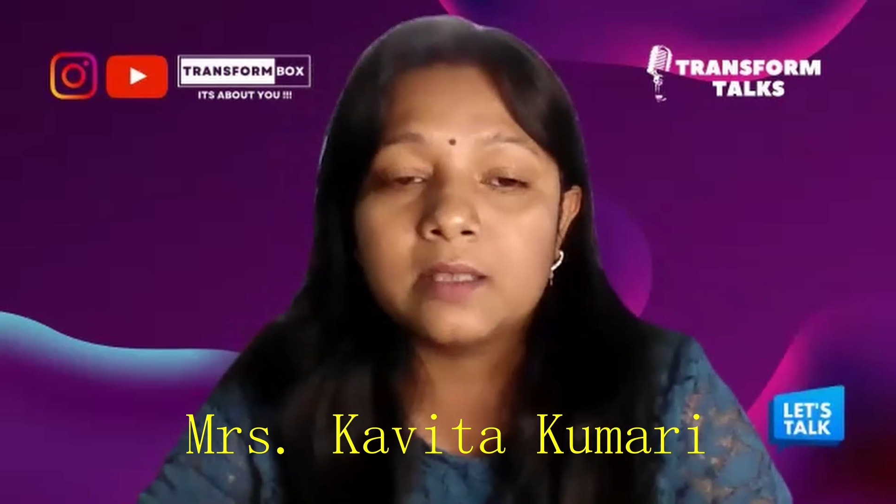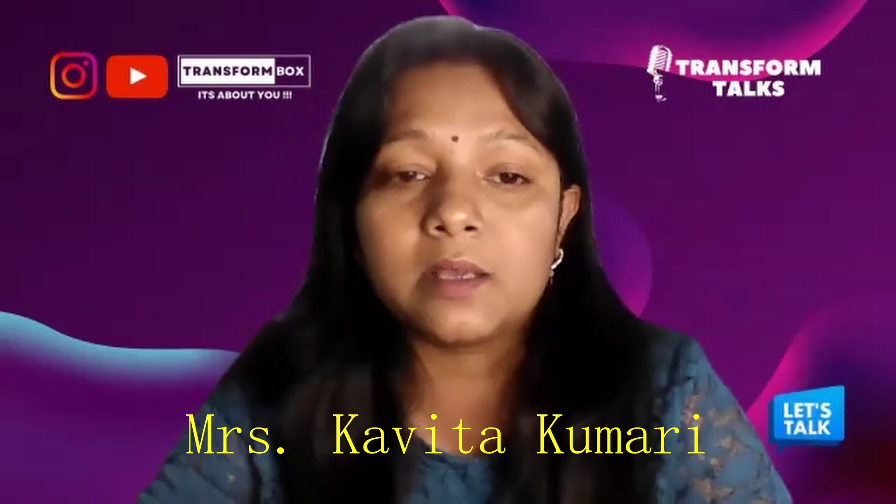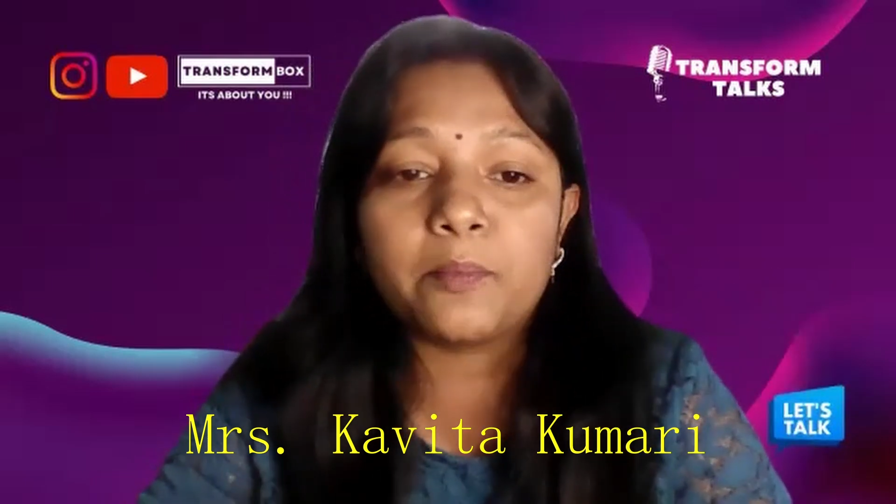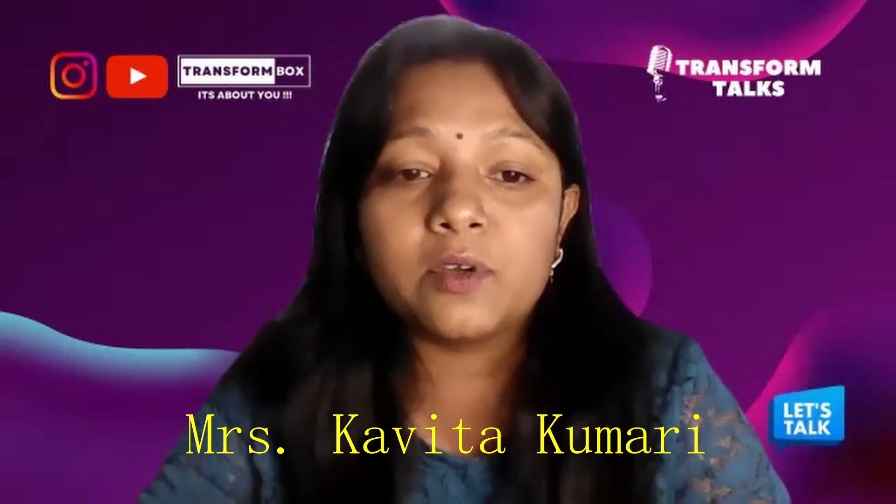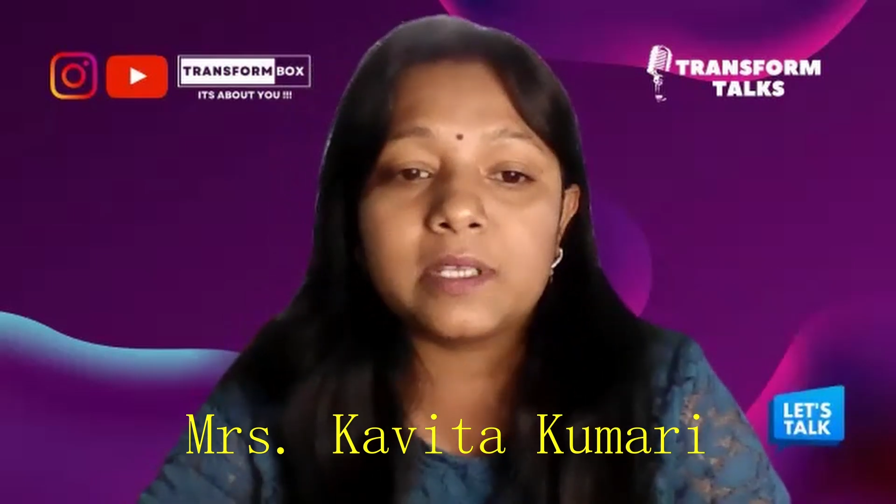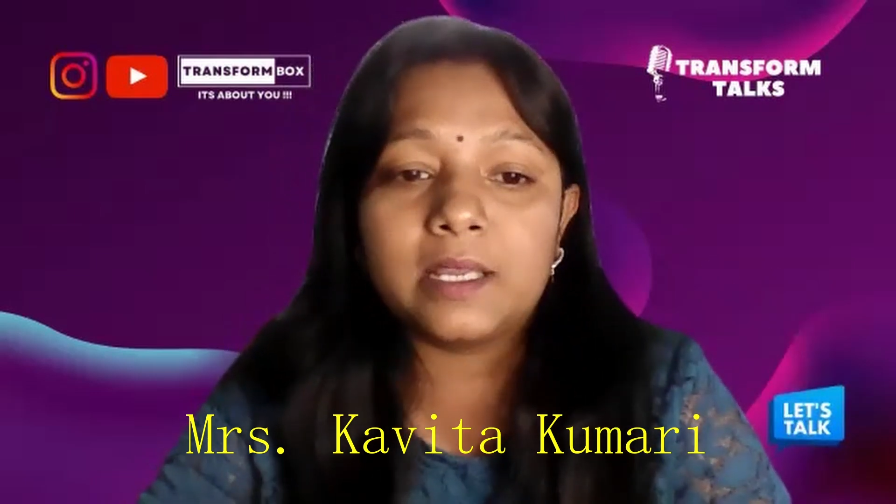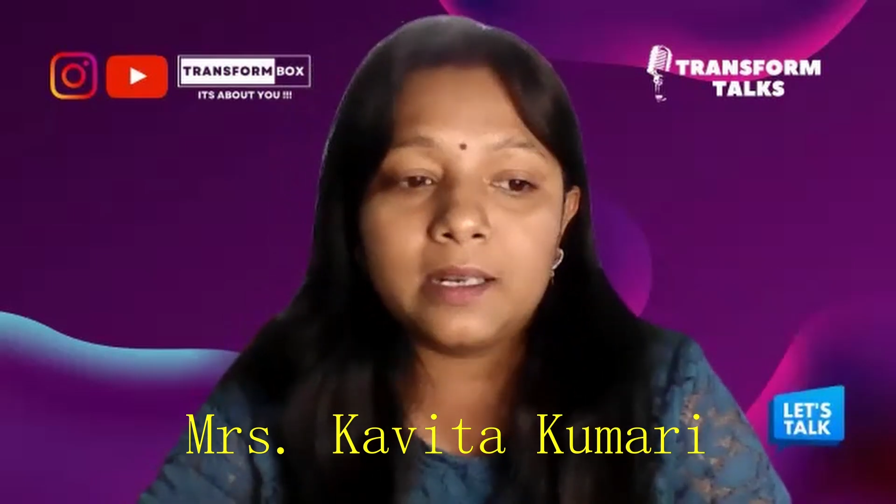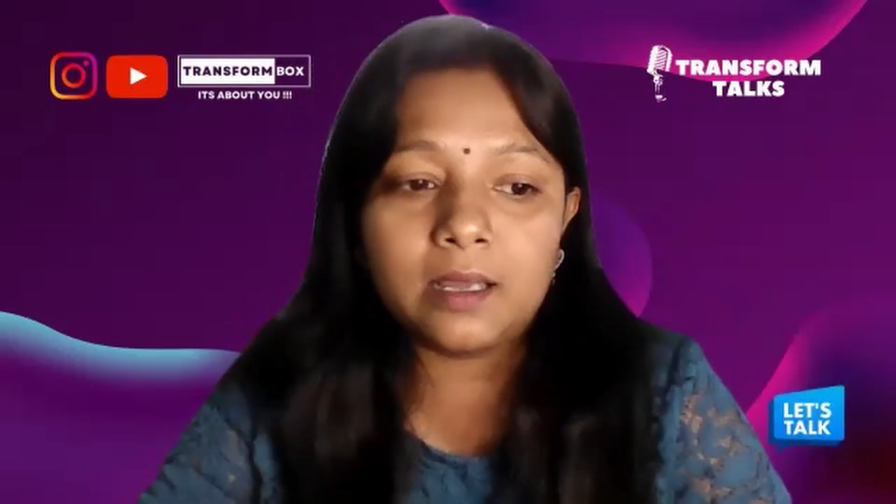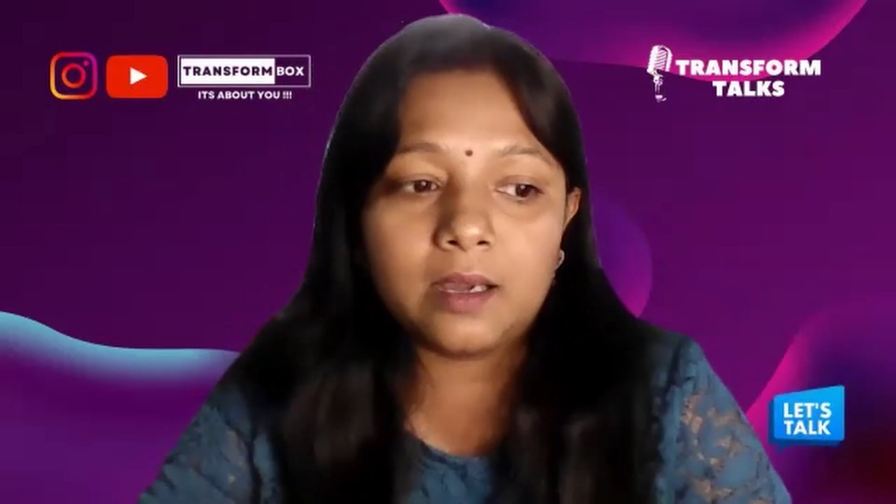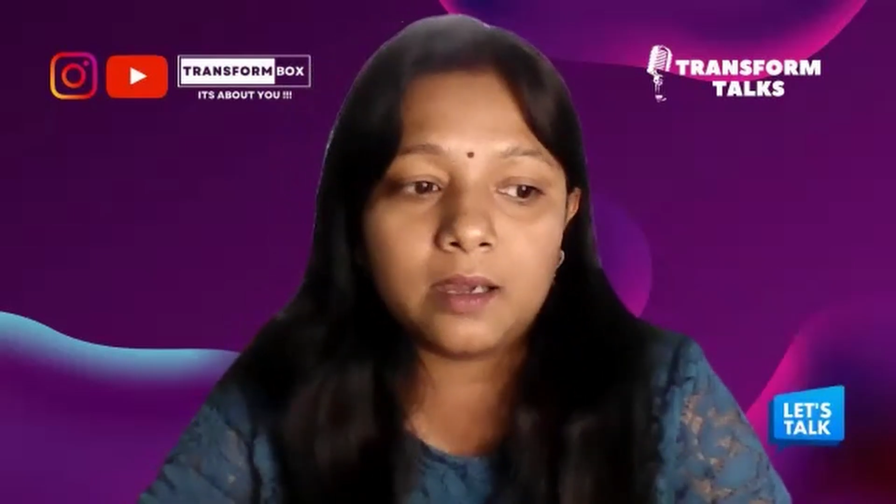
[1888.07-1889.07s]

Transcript: Suppose in